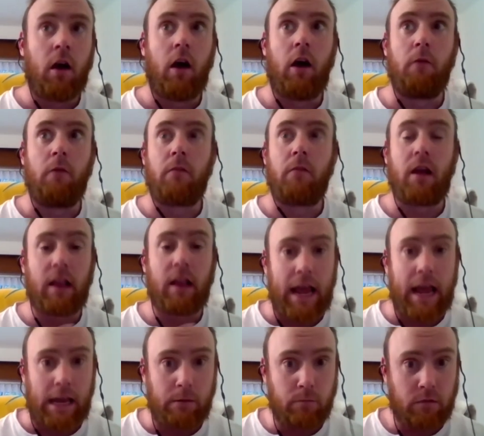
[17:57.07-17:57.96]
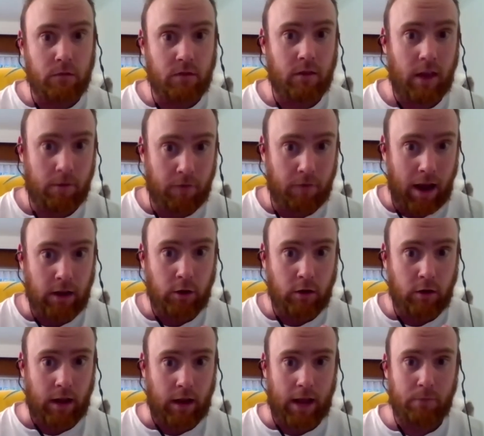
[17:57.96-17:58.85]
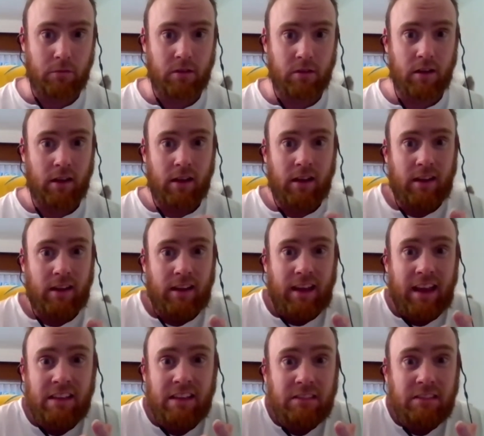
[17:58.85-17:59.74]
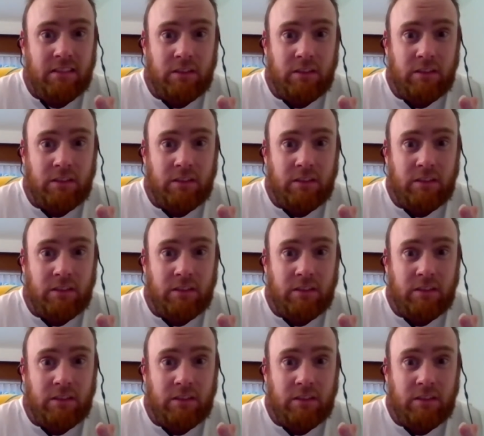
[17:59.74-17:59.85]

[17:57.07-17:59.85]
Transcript: um, claims and value claims, isn't